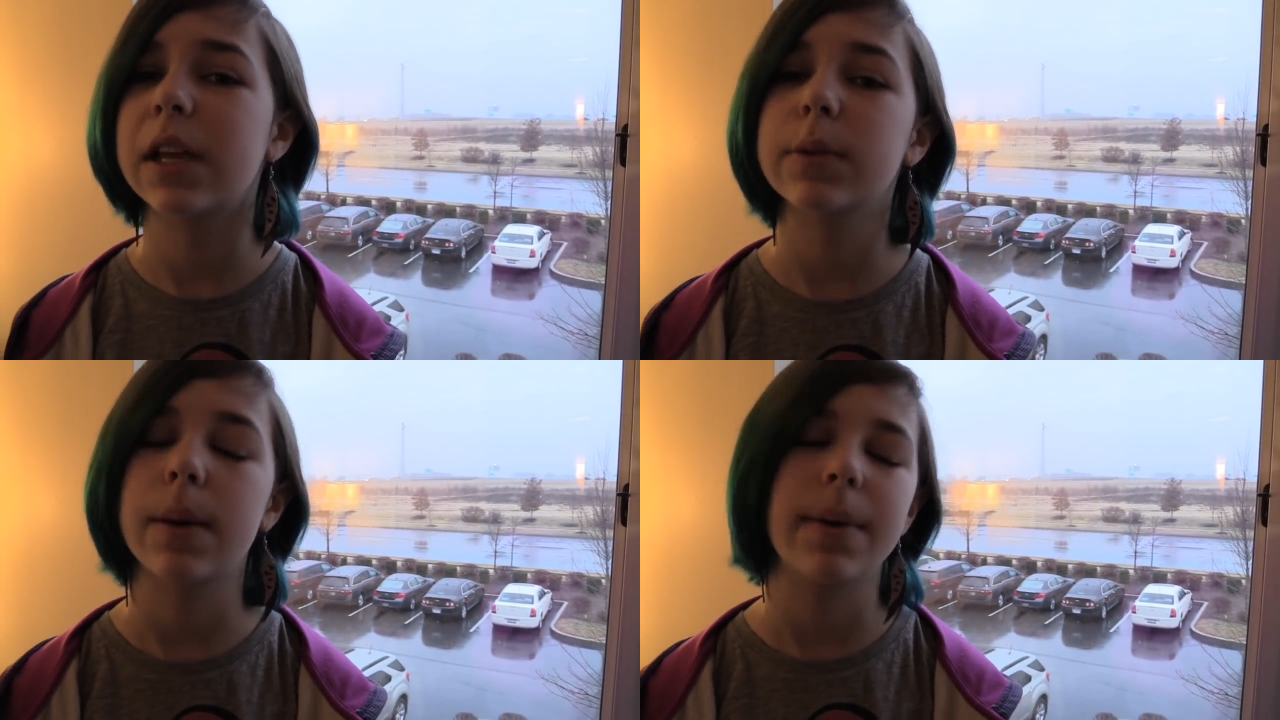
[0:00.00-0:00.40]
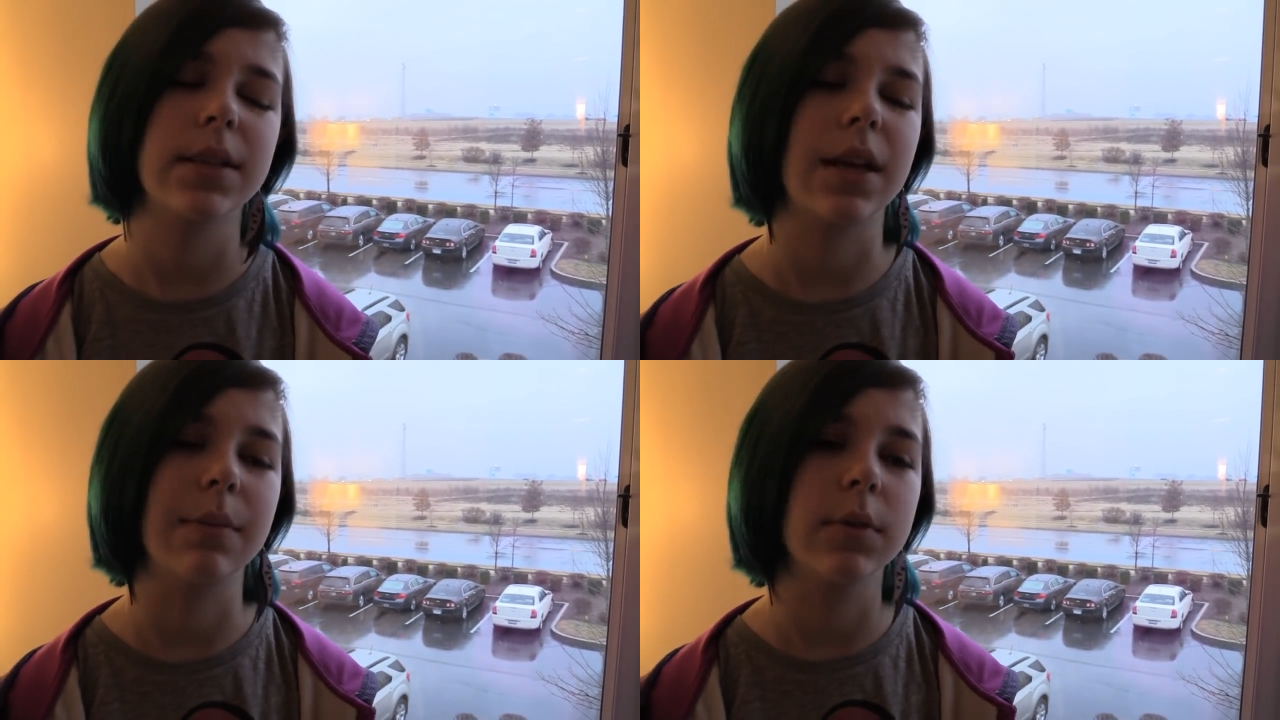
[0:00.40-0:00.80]
that's my
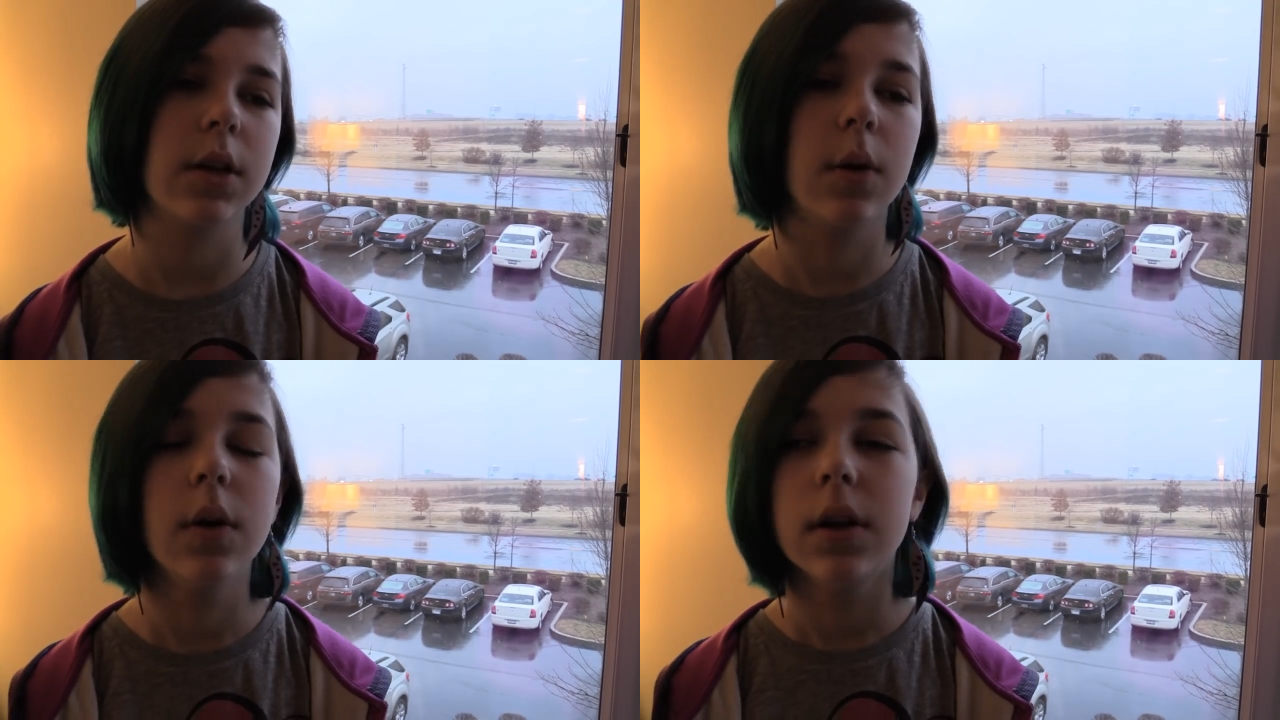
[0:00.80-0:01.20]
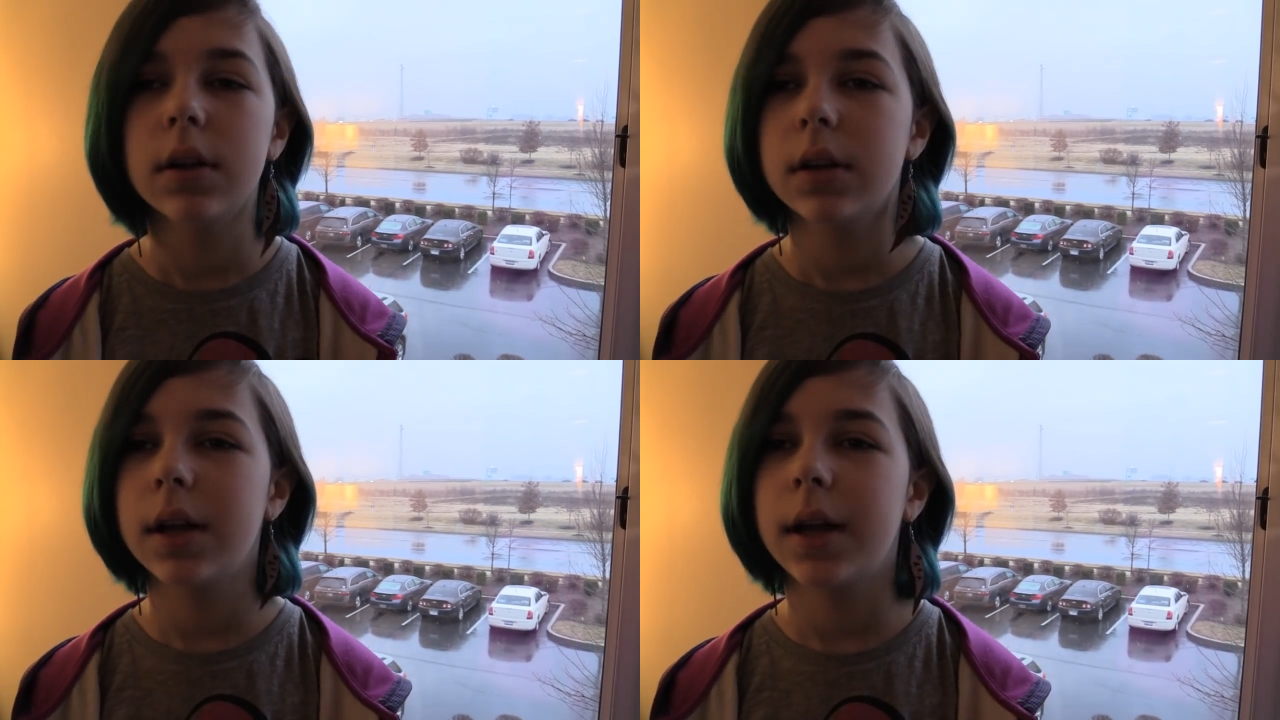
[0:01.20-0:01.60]
bedtime. So,
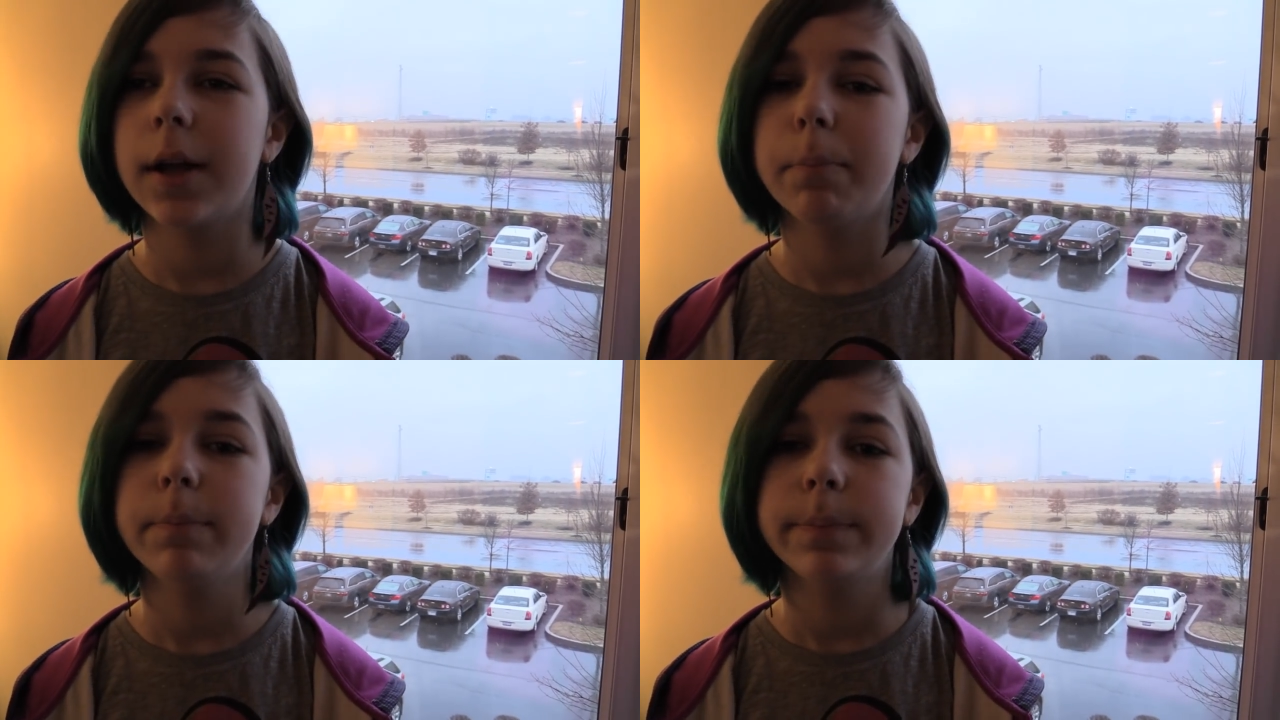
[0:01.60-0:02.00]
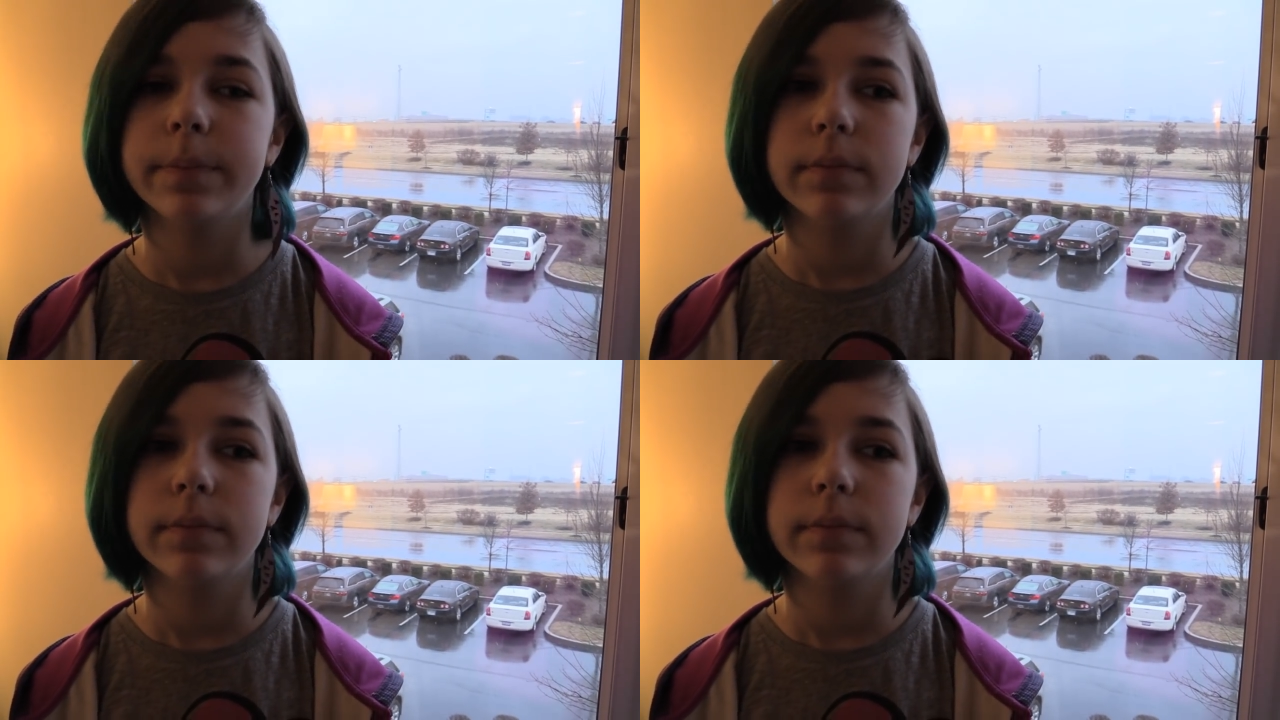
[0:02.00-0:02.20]
um,